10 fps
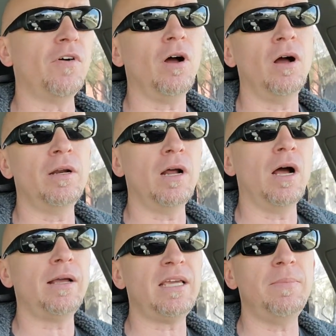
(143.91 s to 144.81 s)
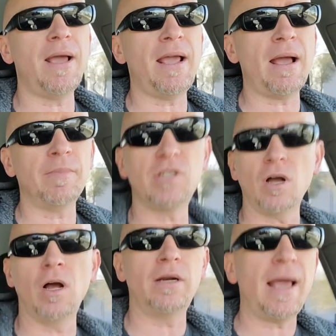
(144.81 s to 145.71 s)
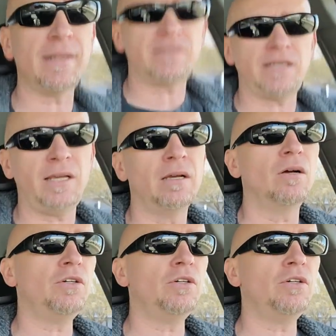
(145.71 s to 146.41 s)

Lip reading: on eBay, Amazon, Etsy?